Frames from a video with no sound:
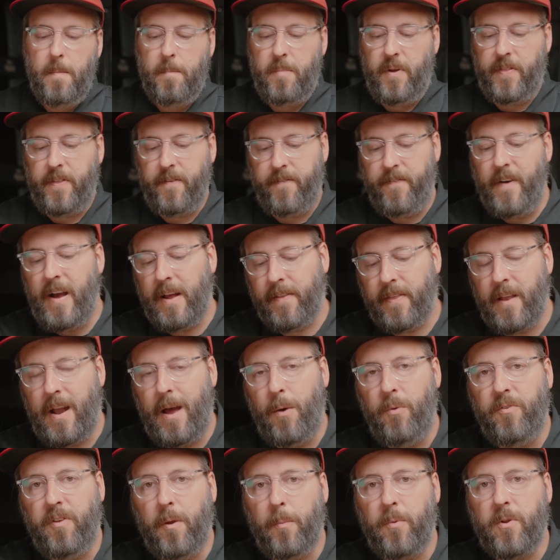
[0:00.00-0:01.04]
but the fact that I
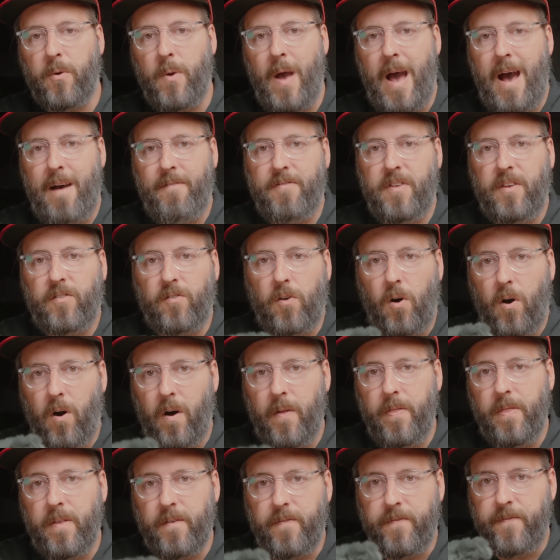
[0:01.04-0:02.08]
was able to have this
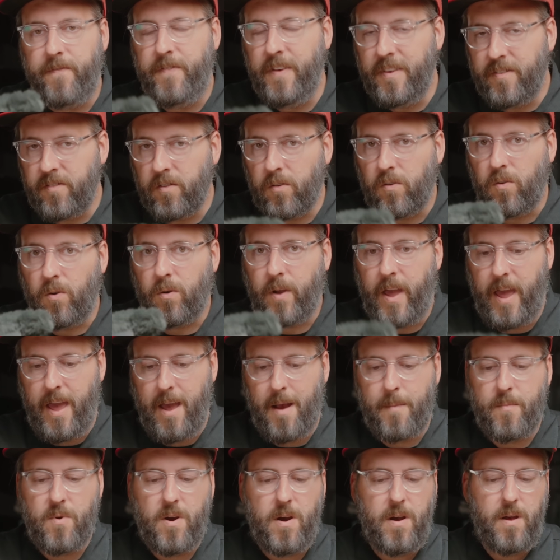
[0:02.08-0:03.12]
on the physical
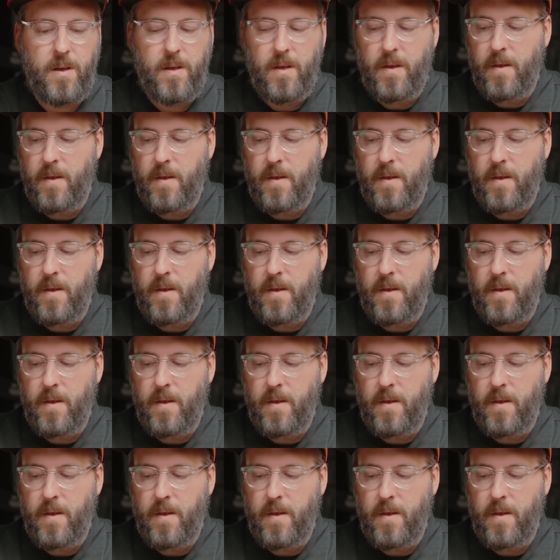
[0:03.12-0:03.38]
camera,